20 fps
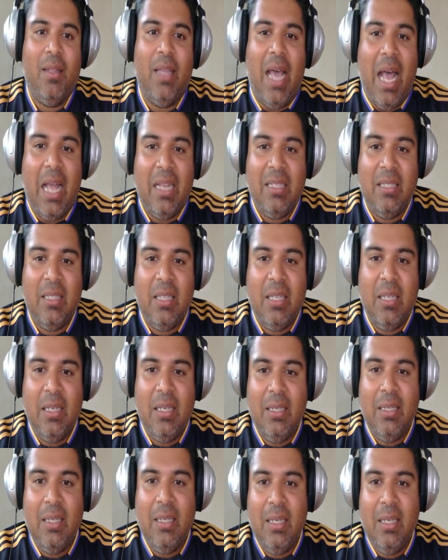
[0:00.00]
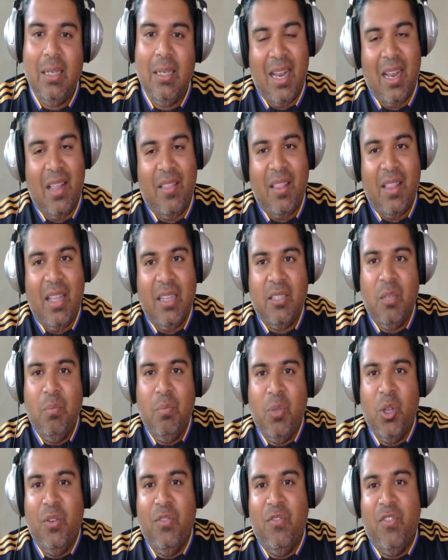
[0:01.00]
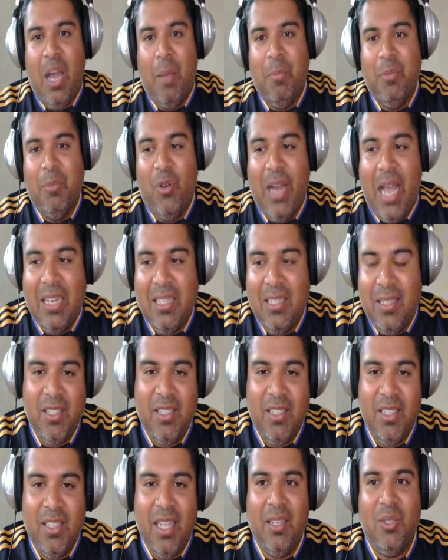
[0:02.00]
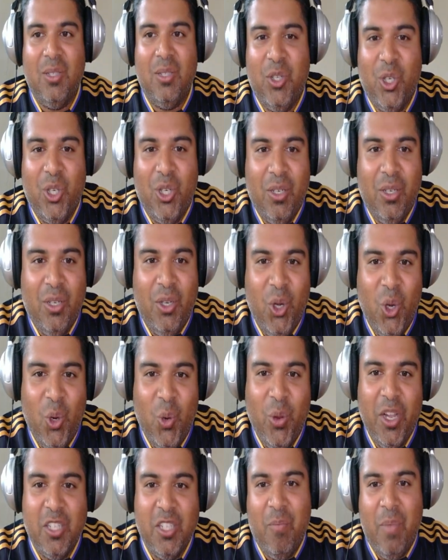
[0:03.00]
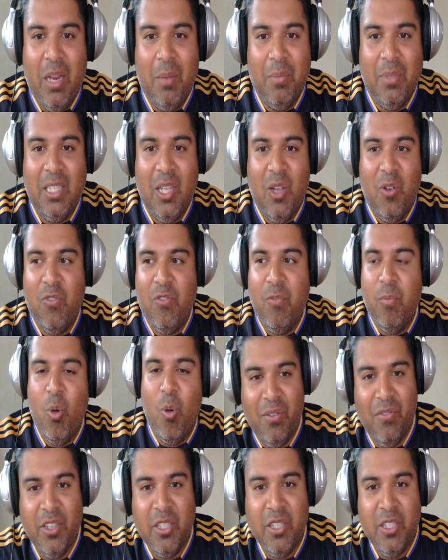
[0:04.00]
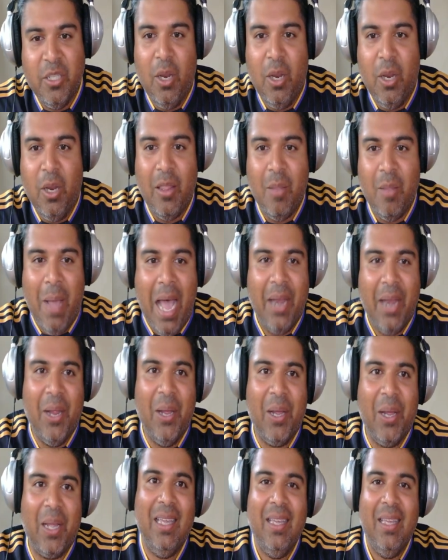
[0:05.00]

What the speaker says: Aston, I think there's some good vibes around Aston since Adrian Newey has made himself more visible around the paddock.